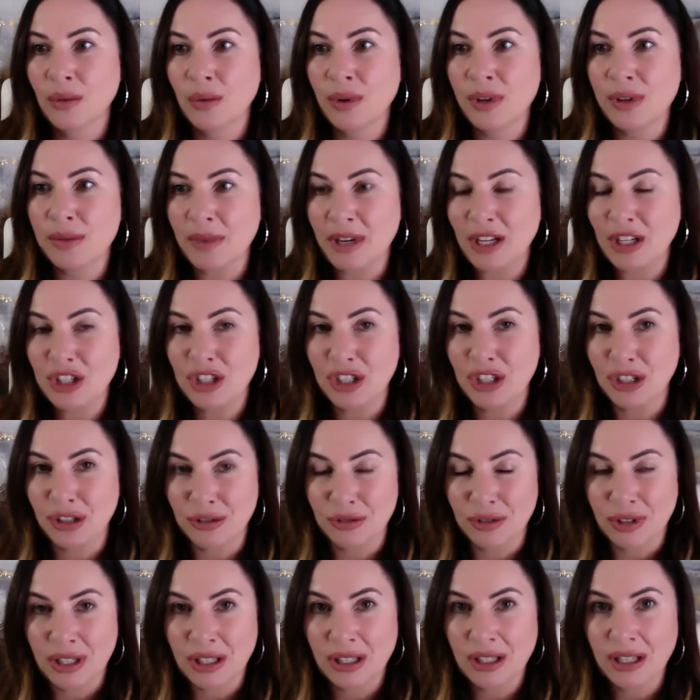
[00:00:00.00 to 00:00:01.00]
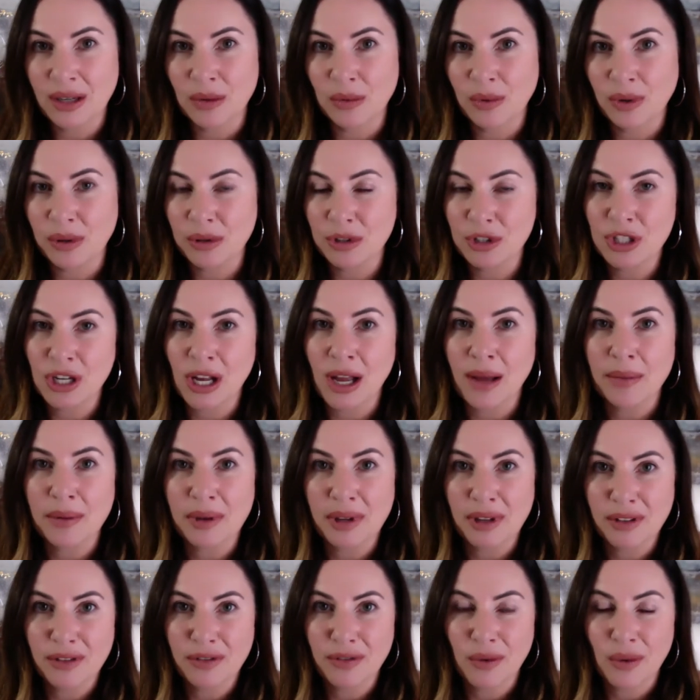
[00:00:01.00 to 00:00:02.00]
with my children, and we were
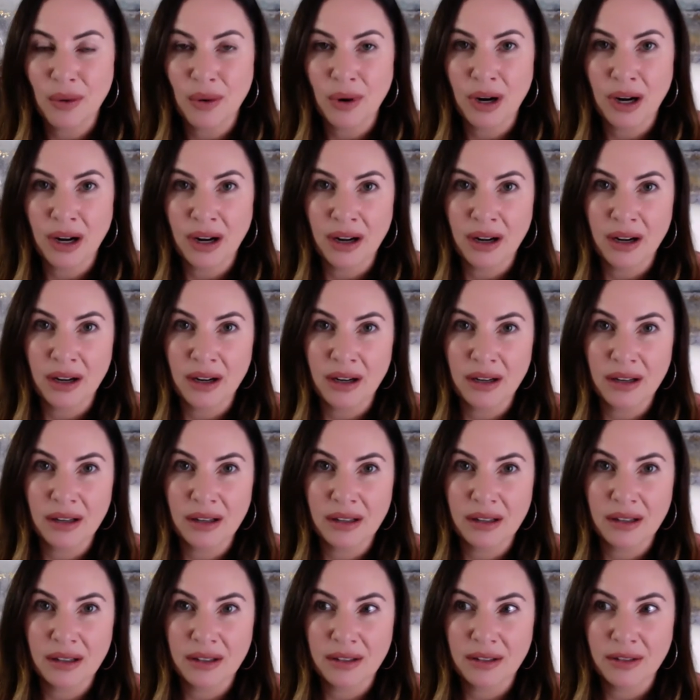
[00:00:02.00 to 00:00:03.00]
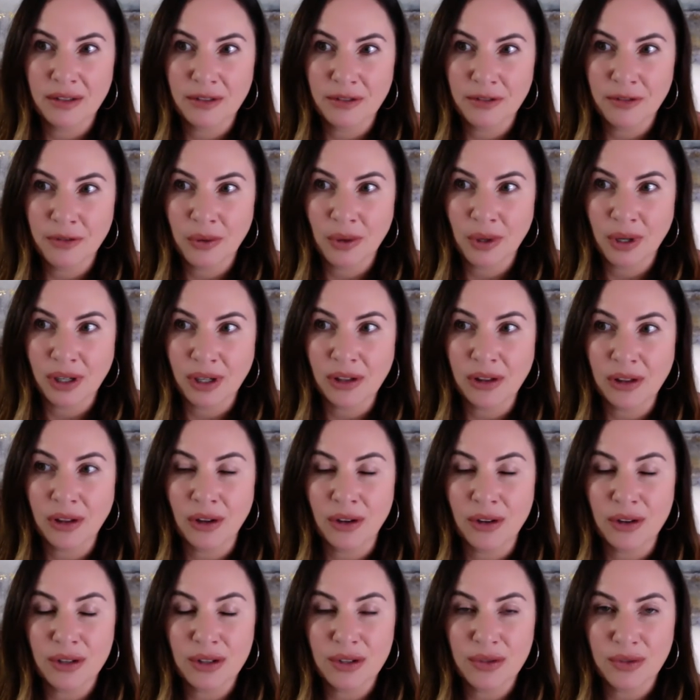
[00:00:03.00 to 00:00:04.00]
shopping for
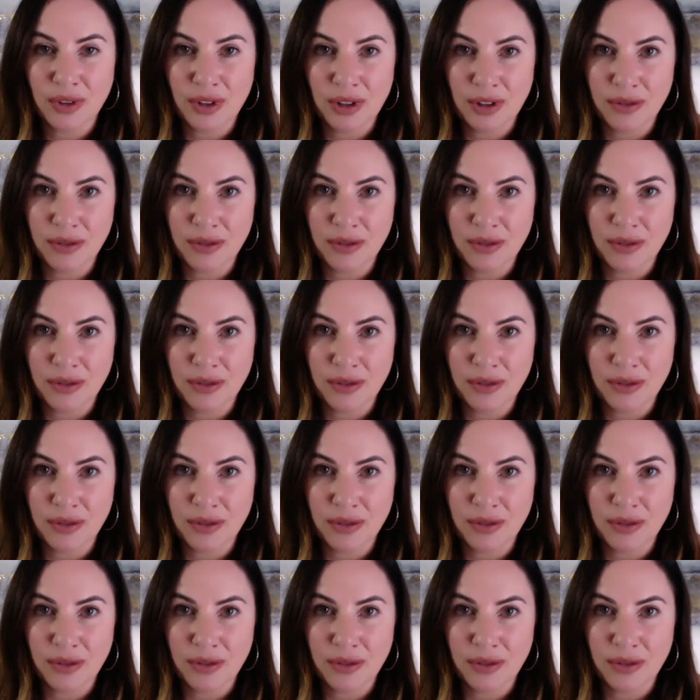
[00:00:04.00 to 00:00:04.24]
clothes for